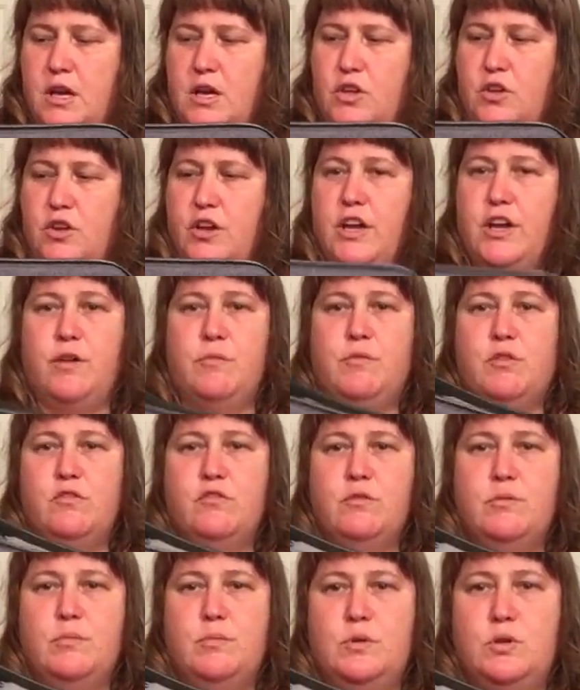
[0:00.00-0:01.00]
You got your
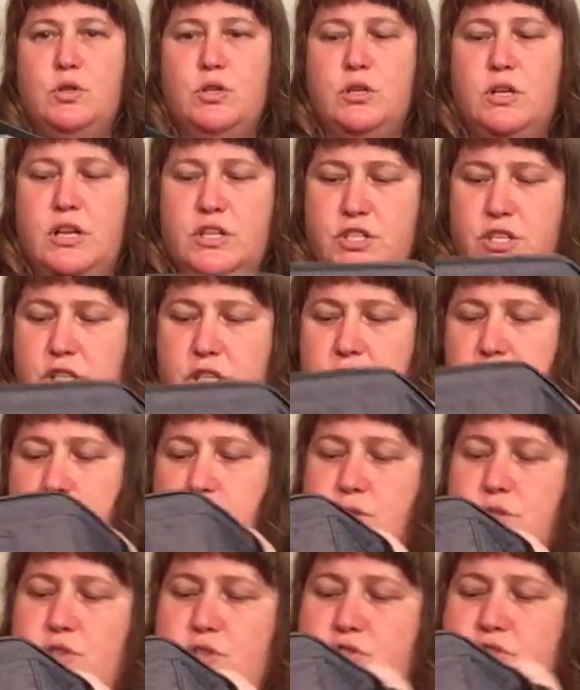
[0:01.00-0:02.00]
movable
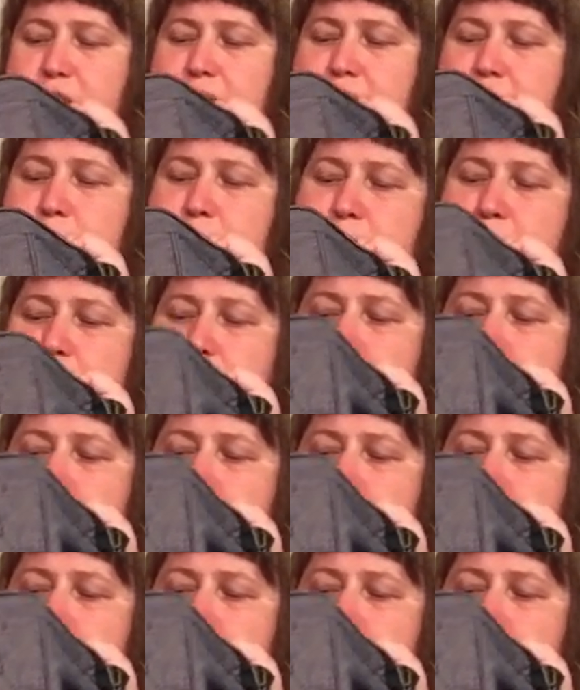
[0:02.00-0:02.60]
adjustable strap,